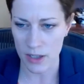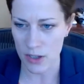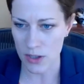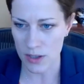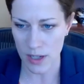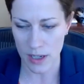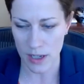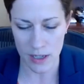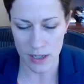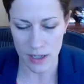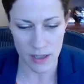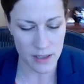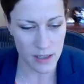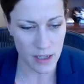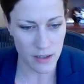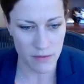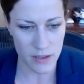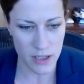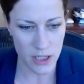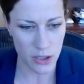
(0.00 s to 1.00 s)
NSF,
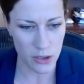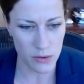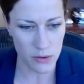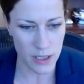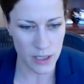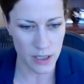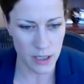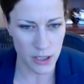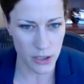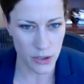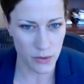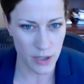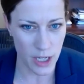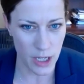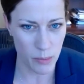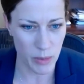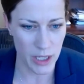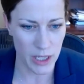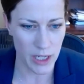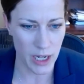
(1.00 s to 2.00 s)
DOD, you name it,